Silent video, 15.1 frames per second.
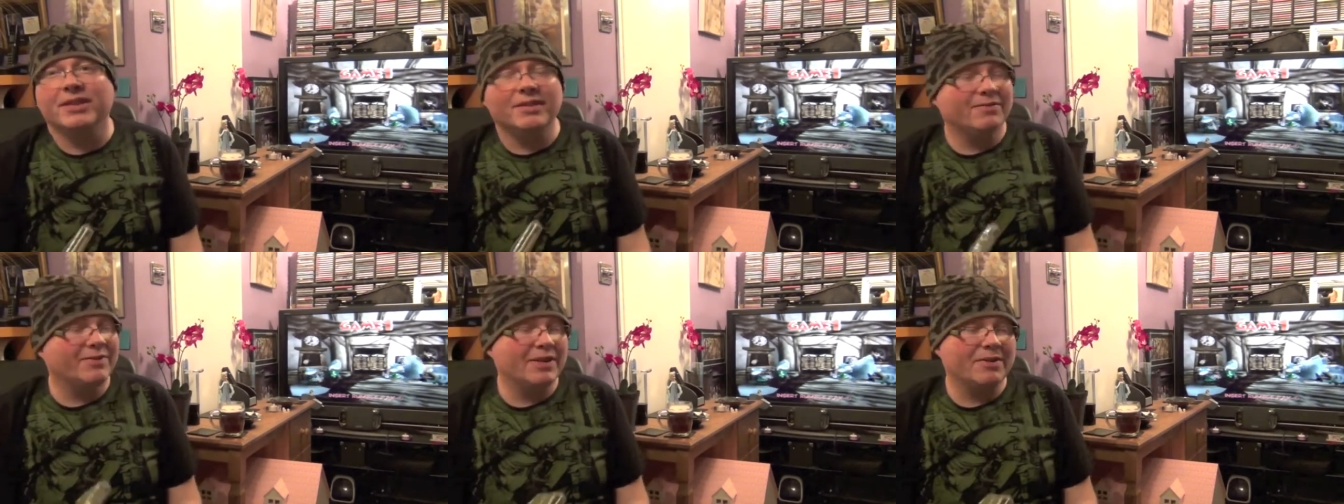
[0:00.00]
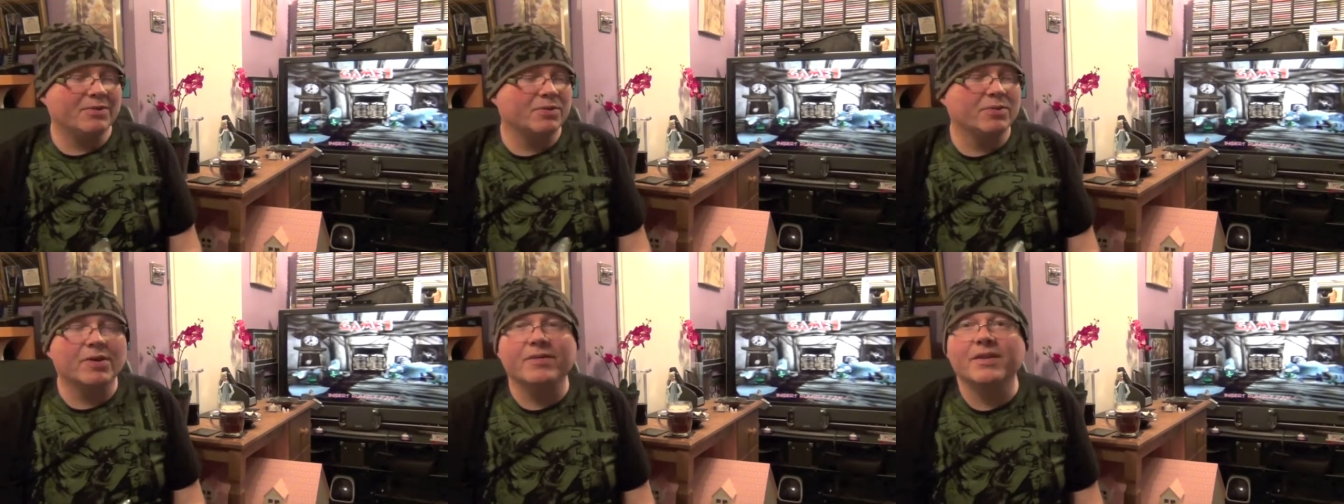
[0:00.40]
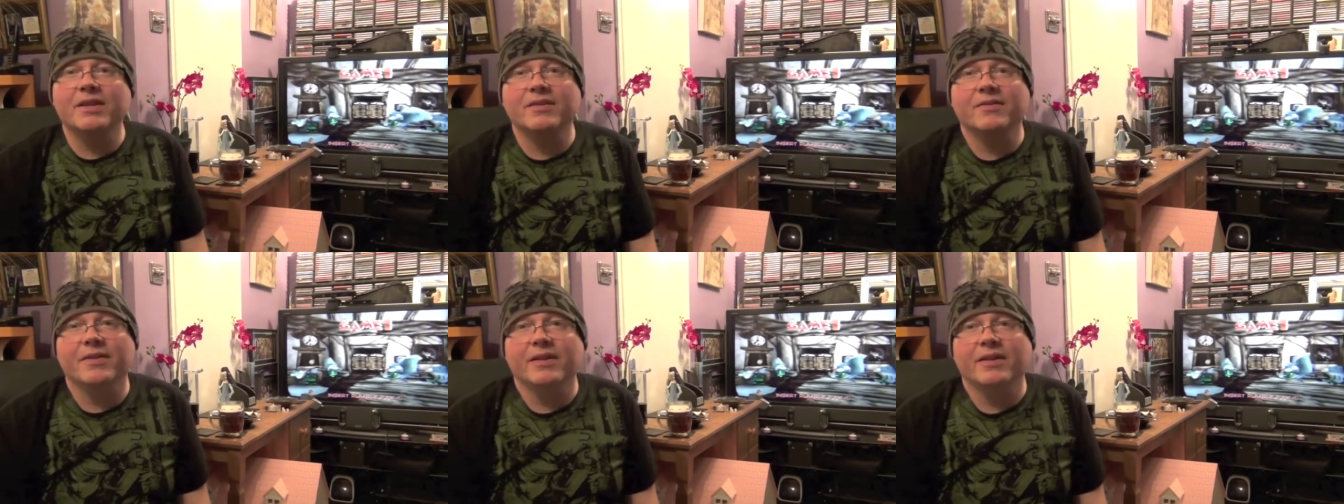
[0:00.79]
I didn't think it was worth
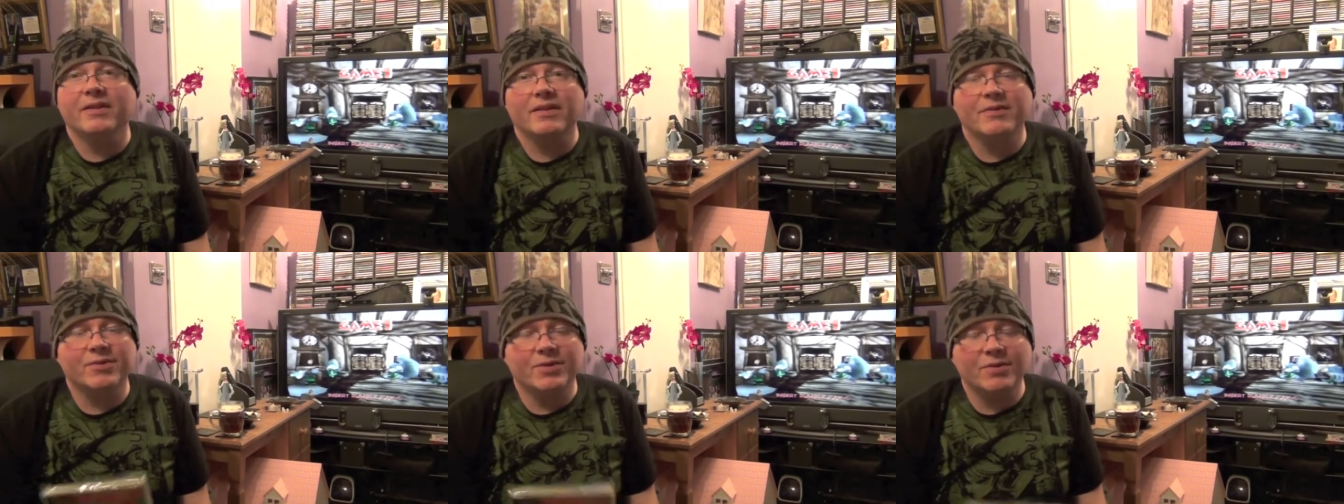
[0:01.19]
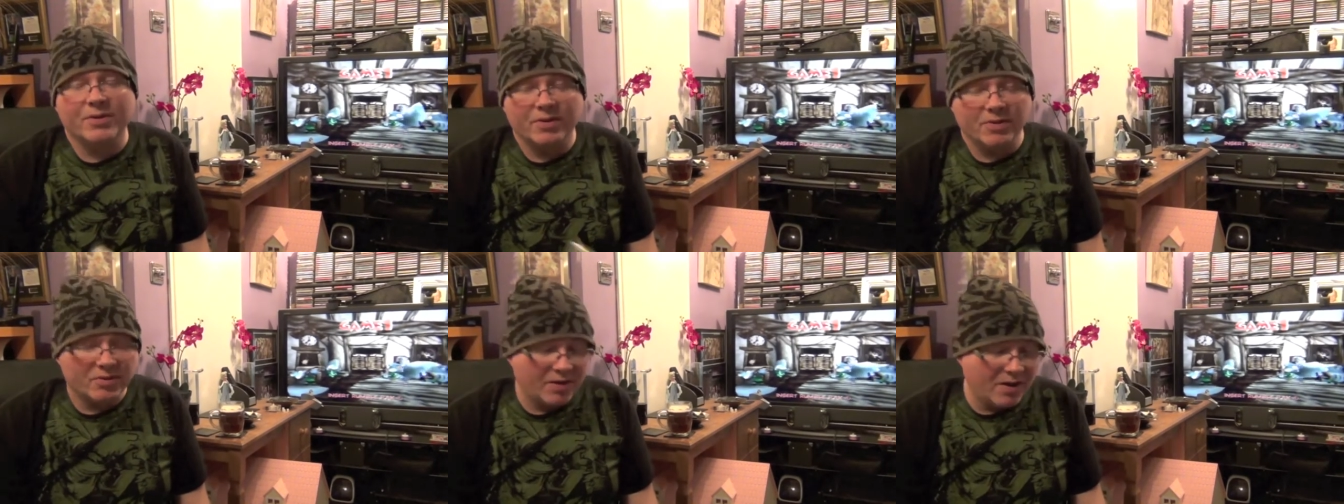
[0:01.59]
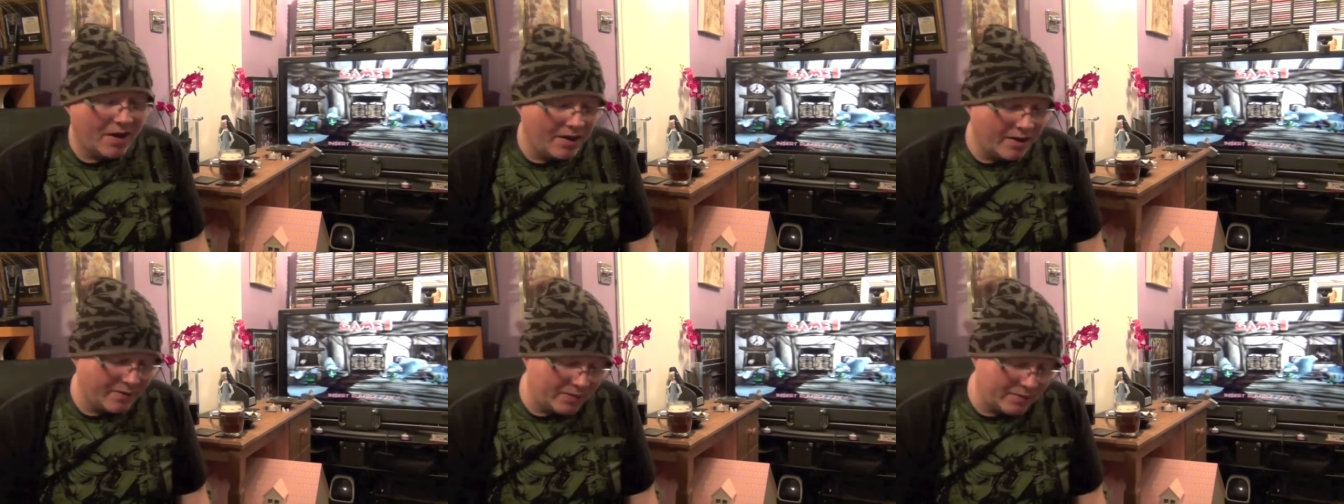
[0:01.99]
anything, and then I was looking
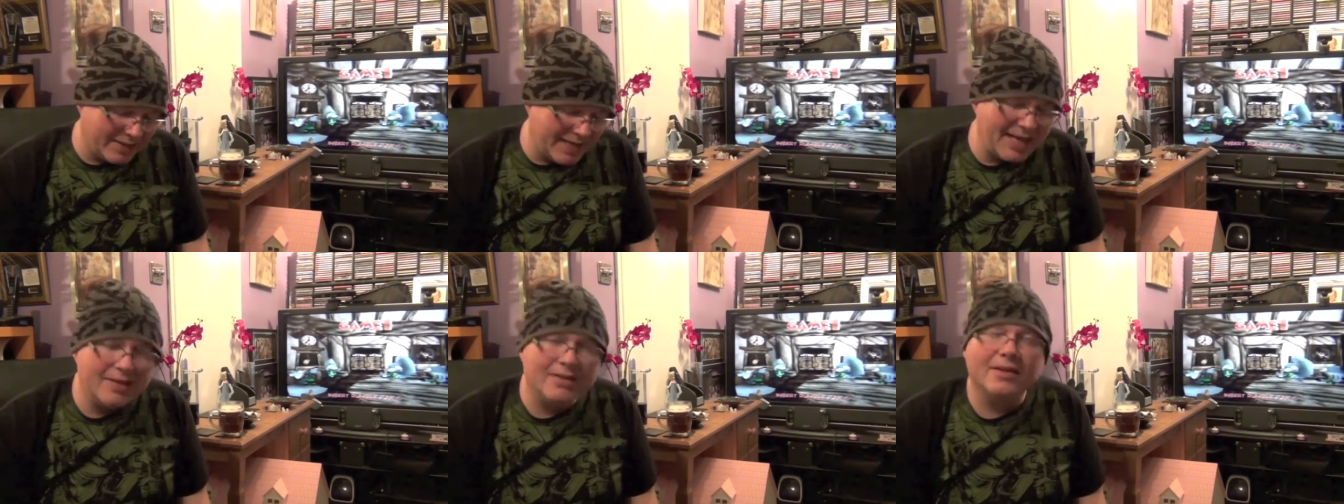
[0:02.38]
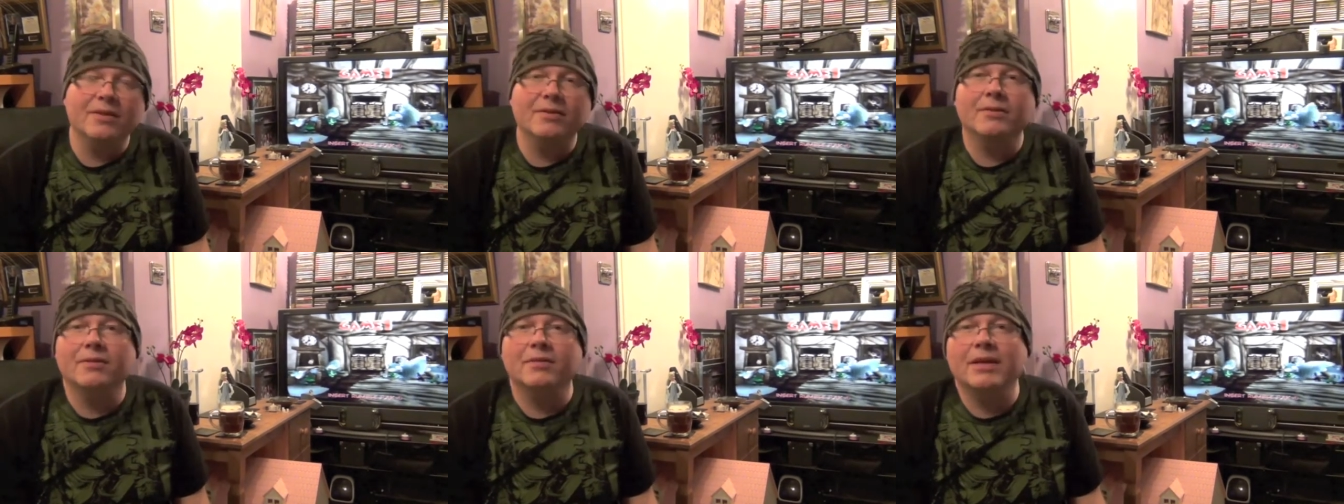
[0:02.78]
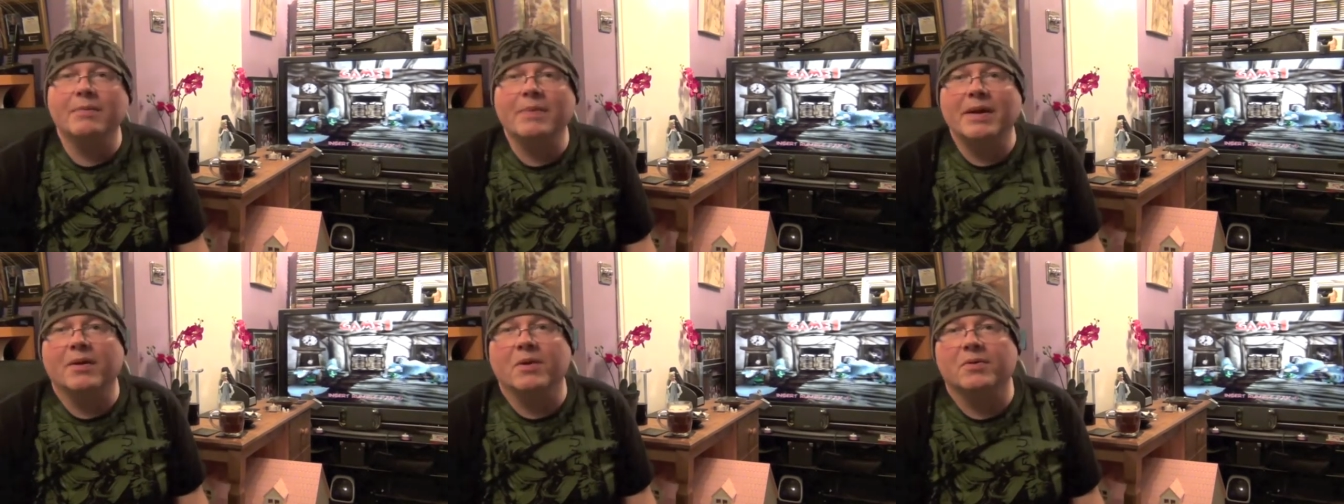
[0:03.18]
online. I thought, Taito, they
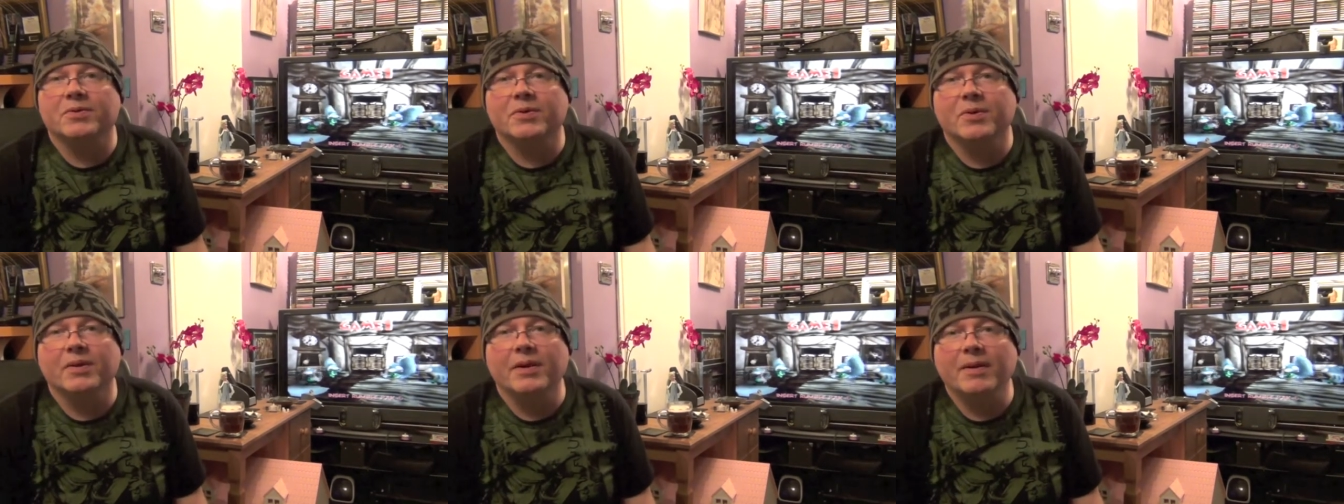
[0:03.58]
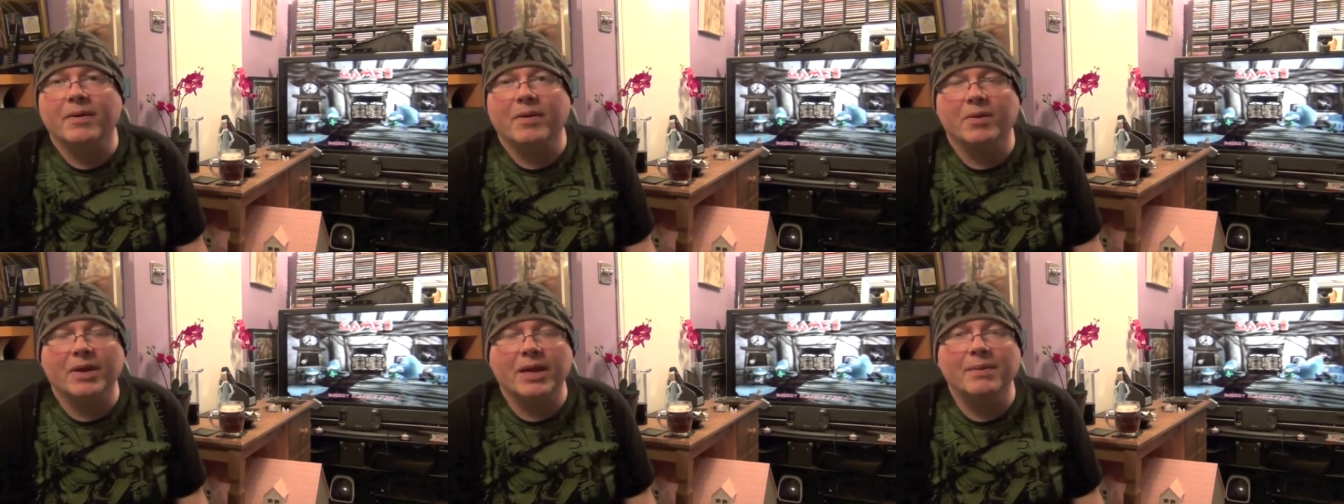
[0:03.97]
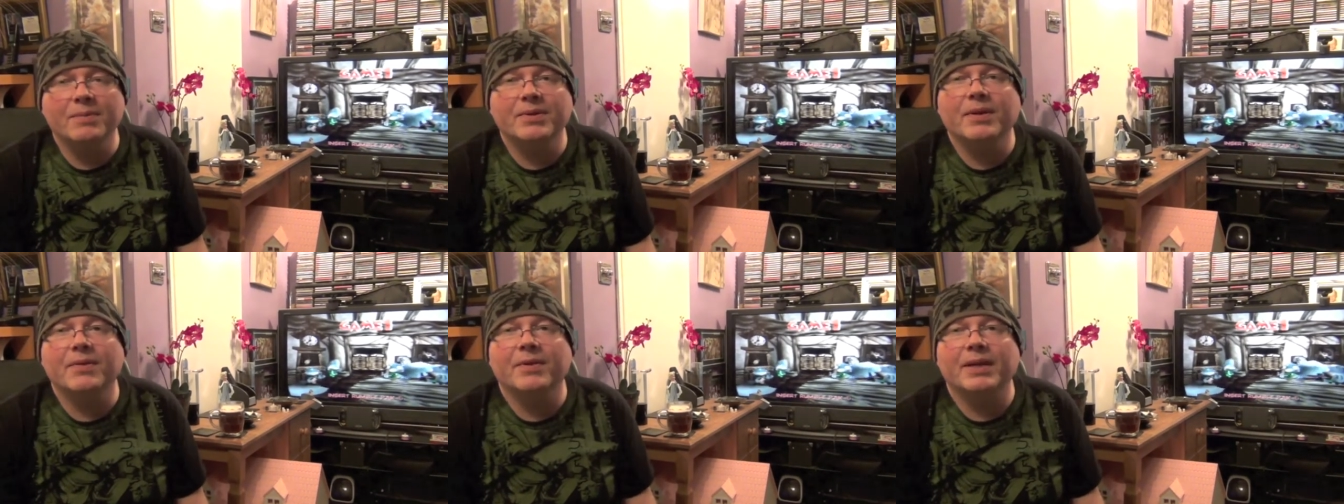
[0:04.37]
make lots of good
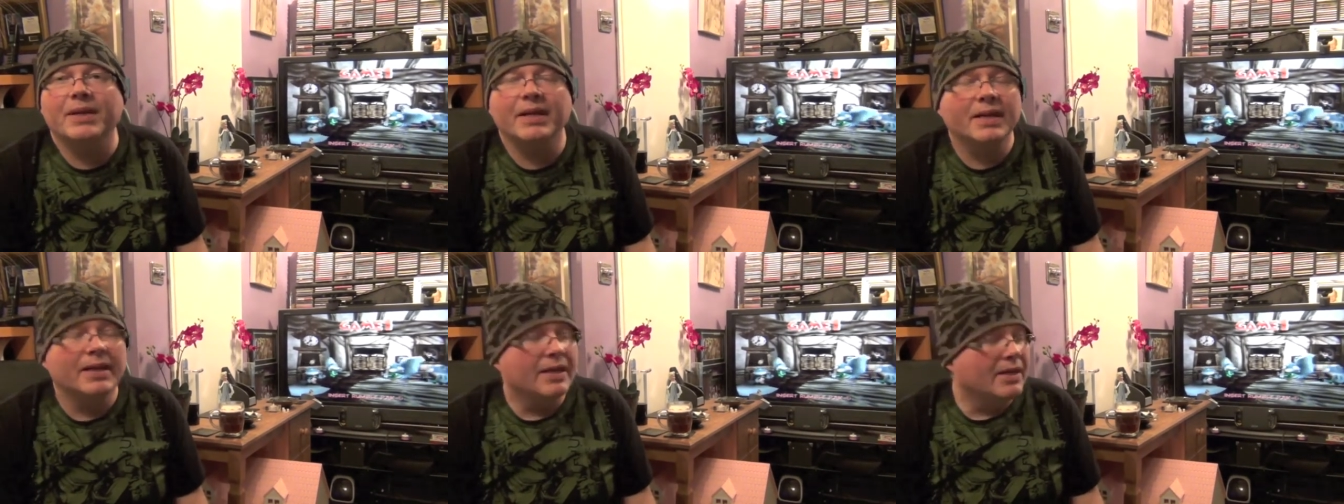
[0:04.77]
games, don't they?